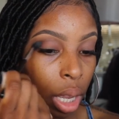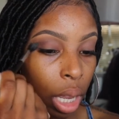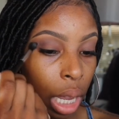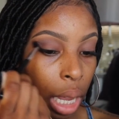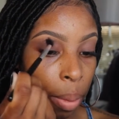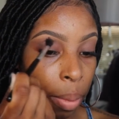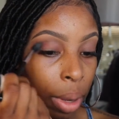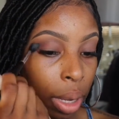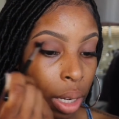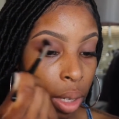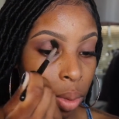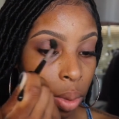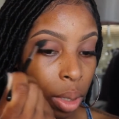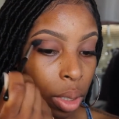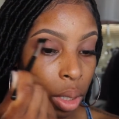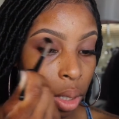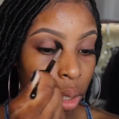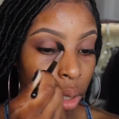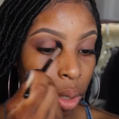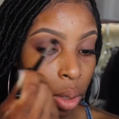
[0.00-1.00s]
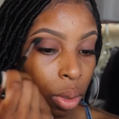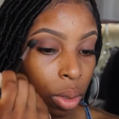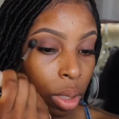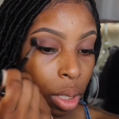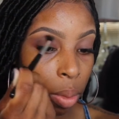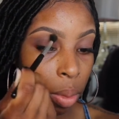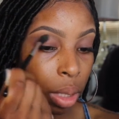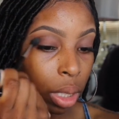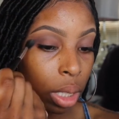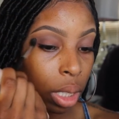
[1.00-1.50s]
I might as well just use
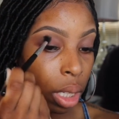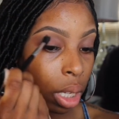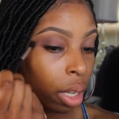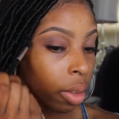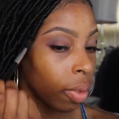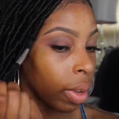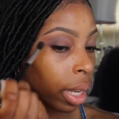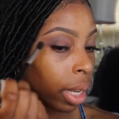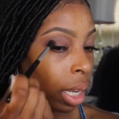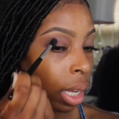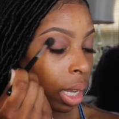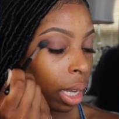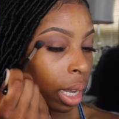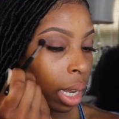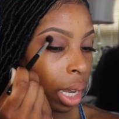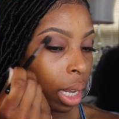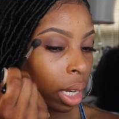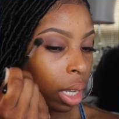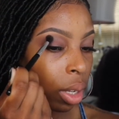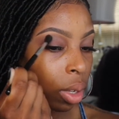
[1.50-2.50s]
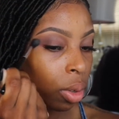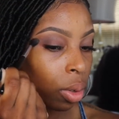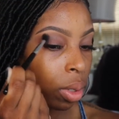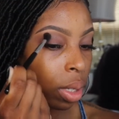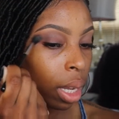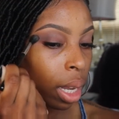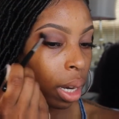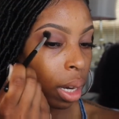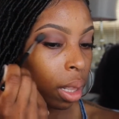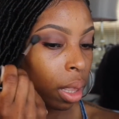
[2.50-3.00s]
them and see if I can get any use
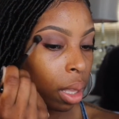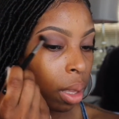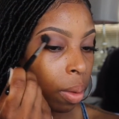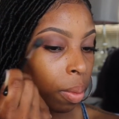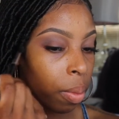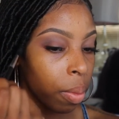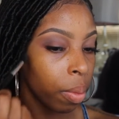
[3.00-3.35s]
out of them.